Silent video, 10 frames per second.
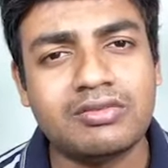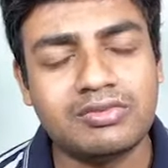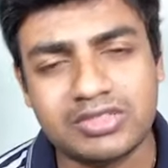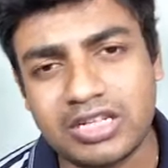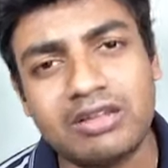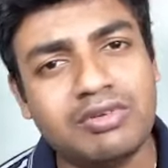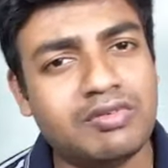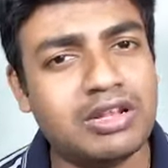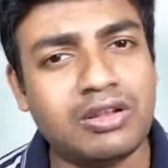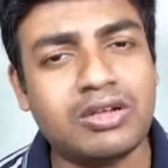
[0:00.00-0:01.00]
still we
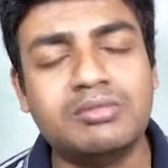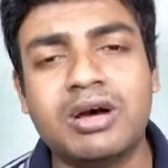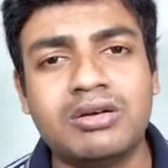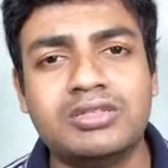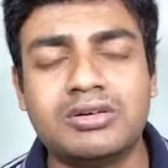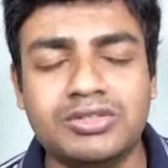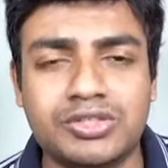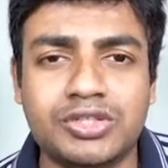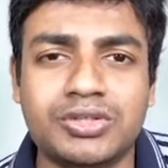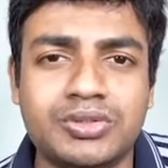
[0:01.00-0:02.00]
will not bow down
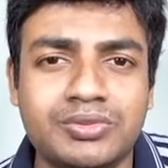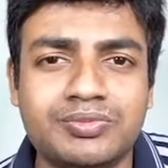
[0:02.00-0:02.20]
to you.